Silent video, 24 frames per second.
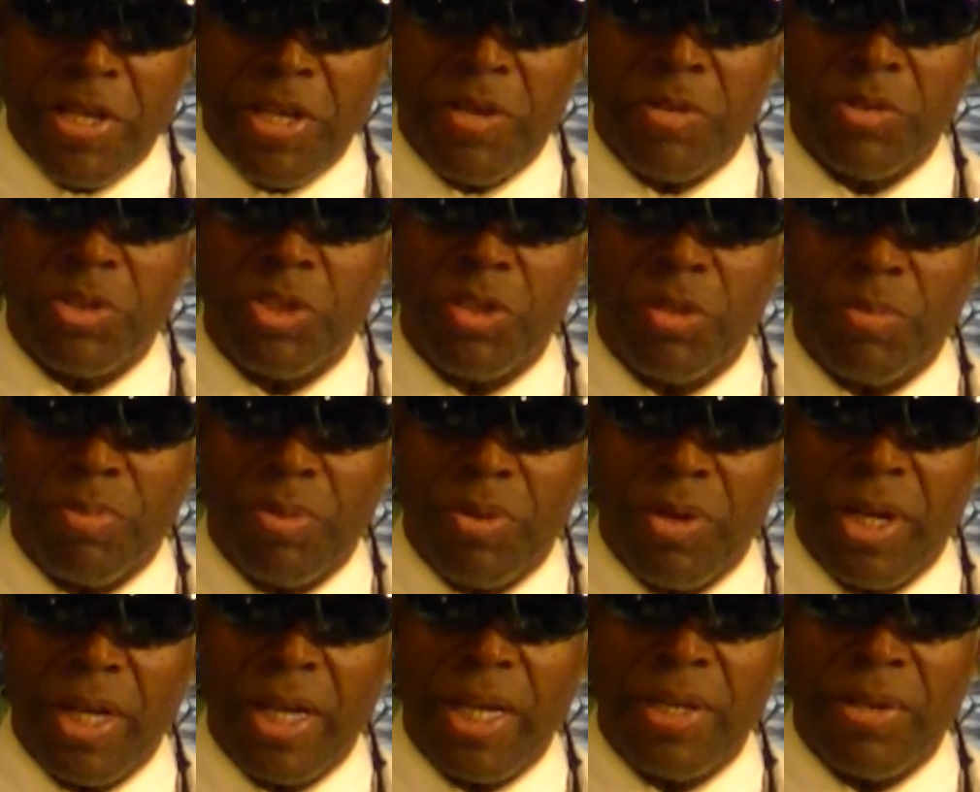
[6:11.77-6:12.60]
Else your
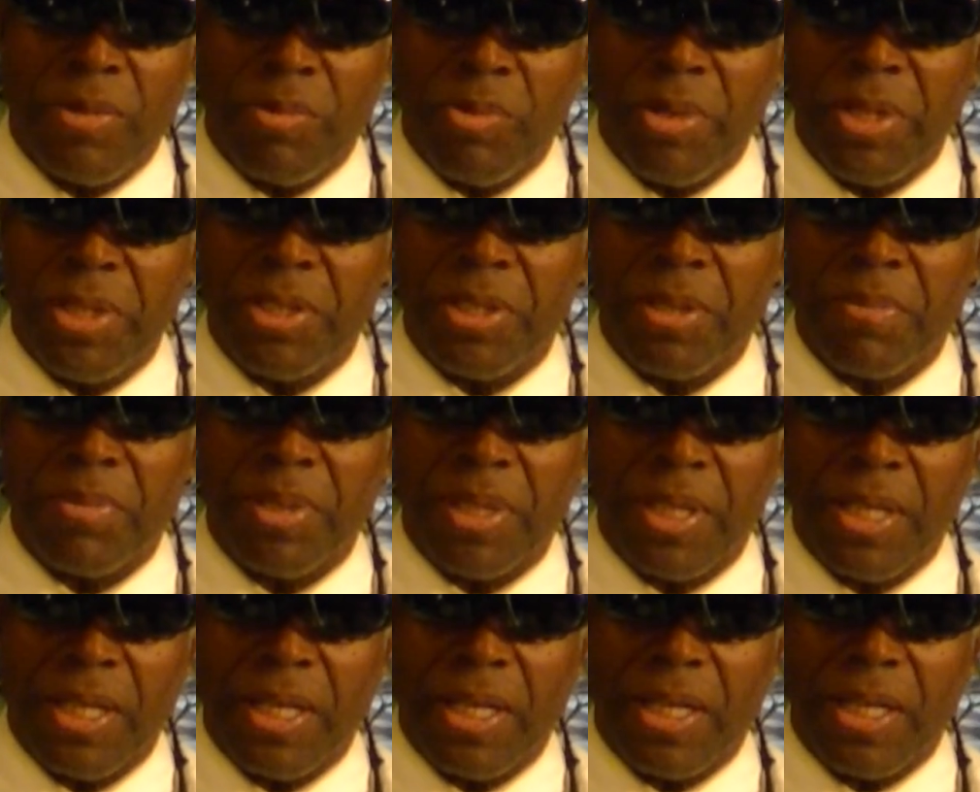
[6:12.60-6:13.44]
pride will reach up to
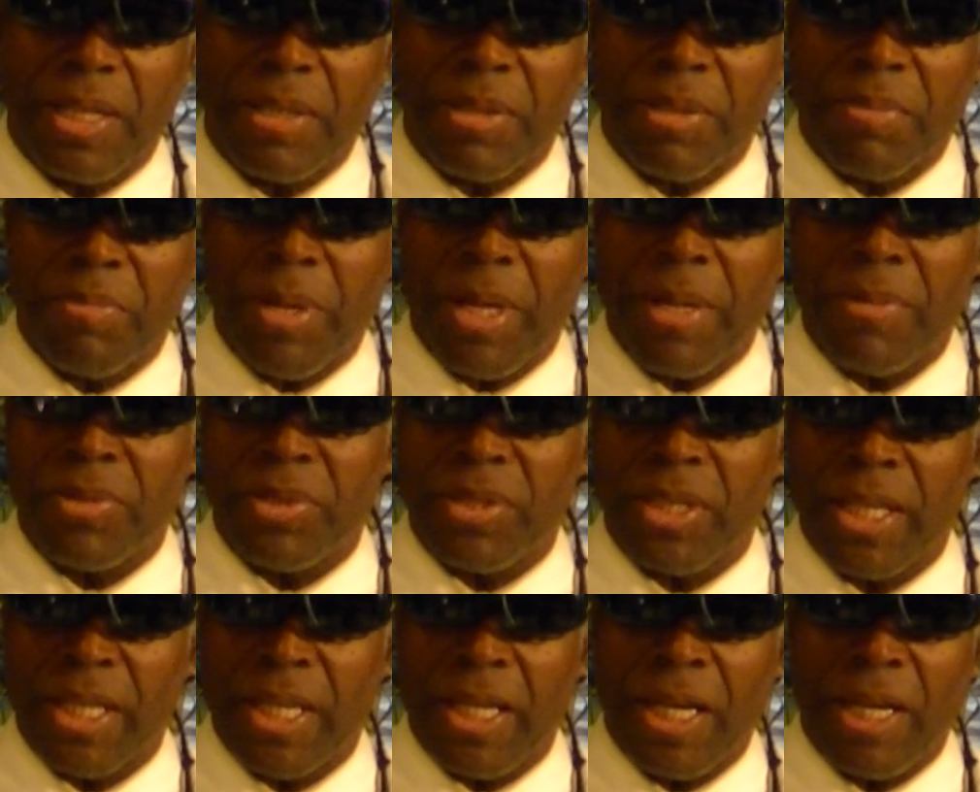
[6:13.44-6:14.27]
God. The Bible
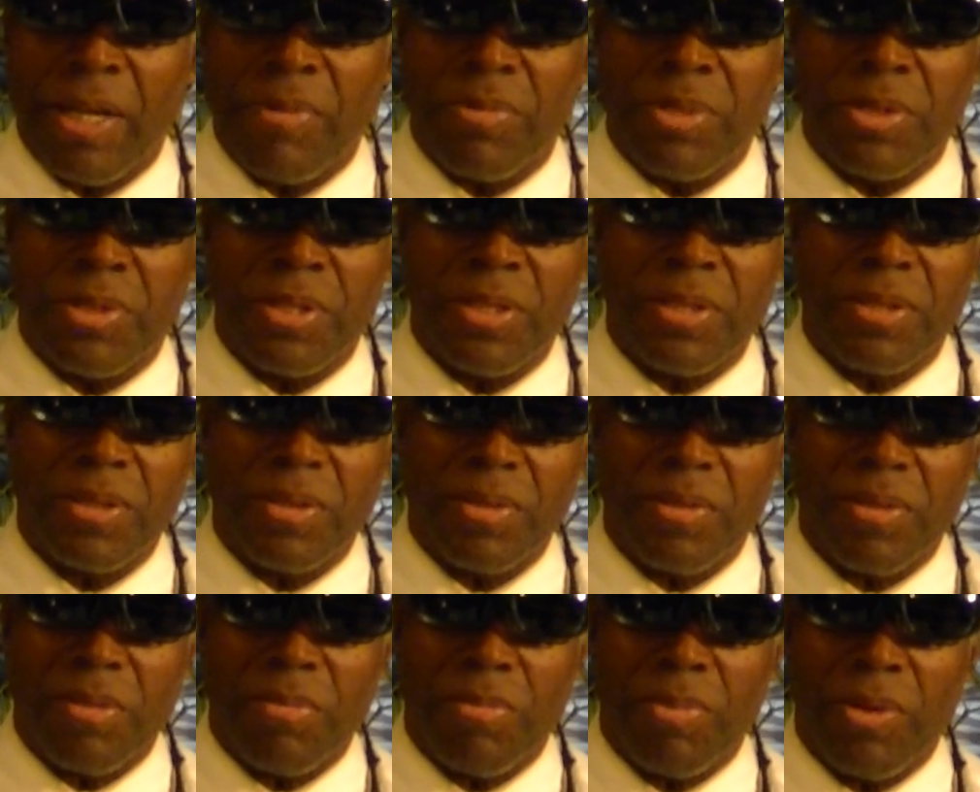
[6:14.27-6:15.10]
said God resists
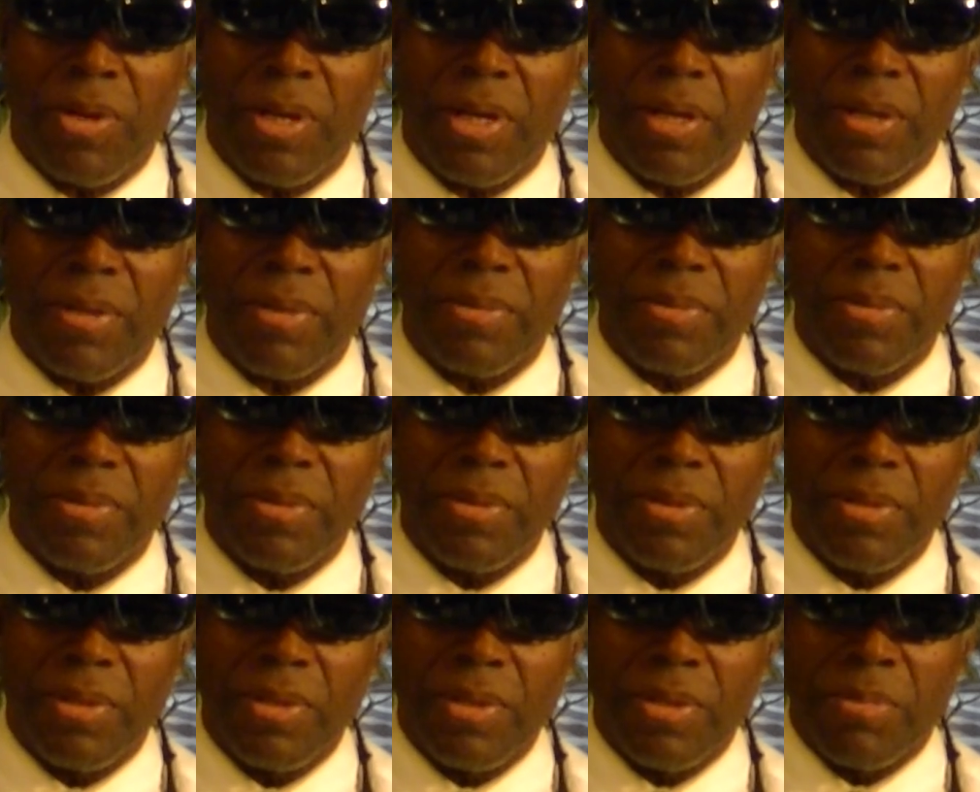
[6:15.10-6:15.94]
the pride,
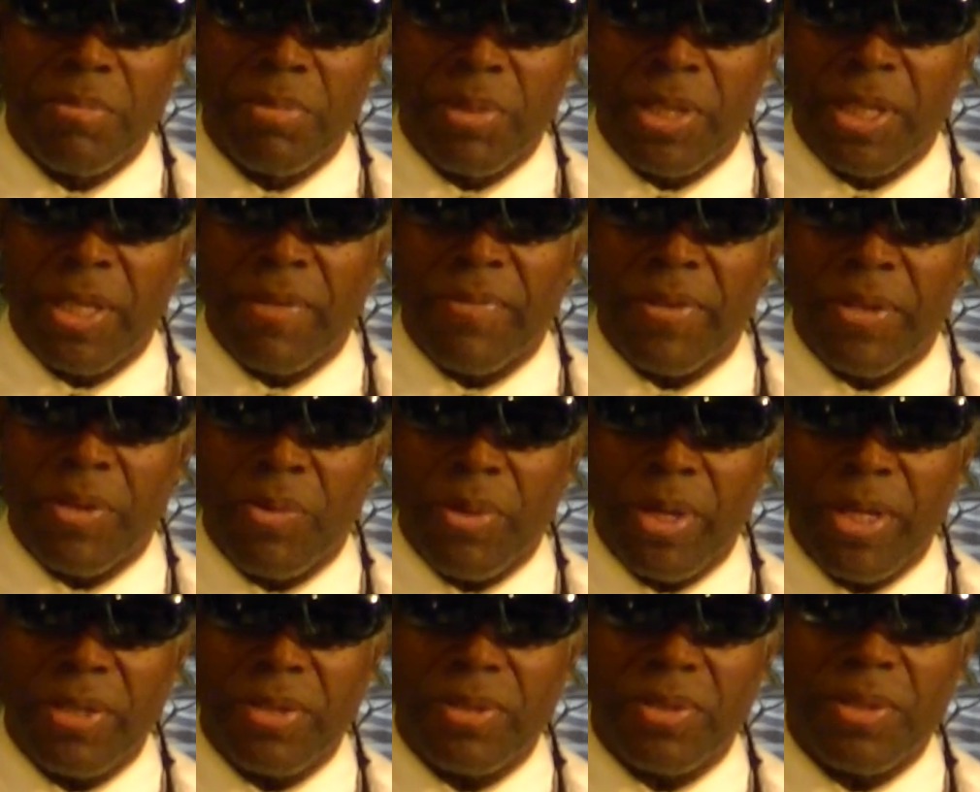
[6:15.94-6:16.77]
but giveth
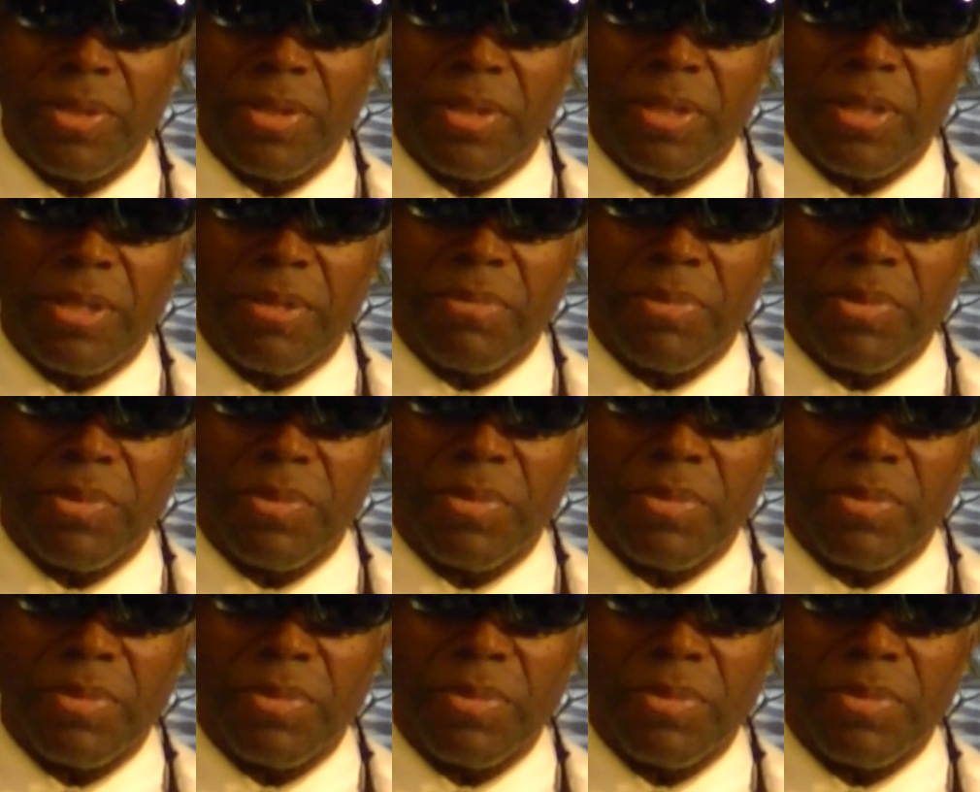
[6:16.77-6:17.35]
grace to the humble.